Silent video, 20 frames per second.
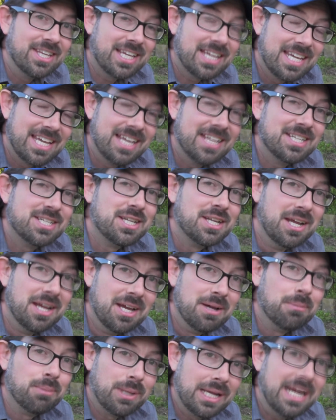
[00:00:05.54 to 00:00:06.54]
the kids'
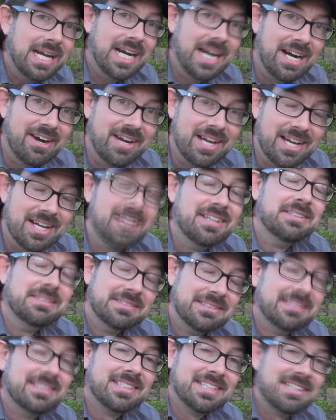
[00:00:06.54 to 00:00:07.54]
play area.
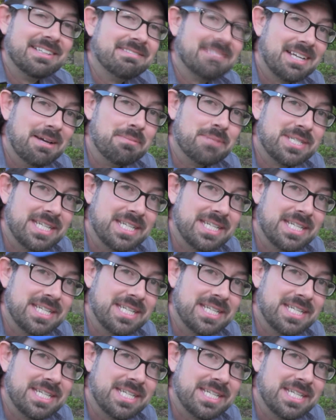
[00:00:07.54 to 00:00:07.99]
Come